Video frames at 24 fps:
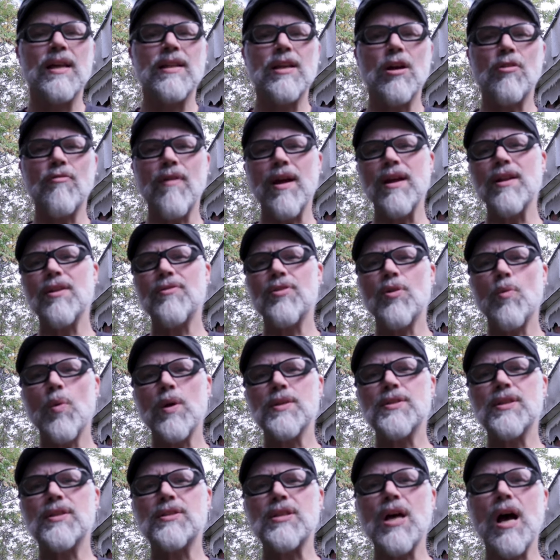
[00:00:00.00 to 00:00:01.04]
Now granted, there
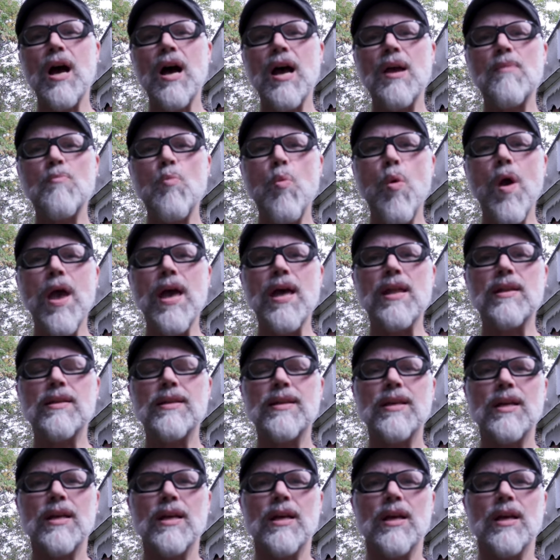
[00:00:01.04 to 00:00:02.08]
was a time when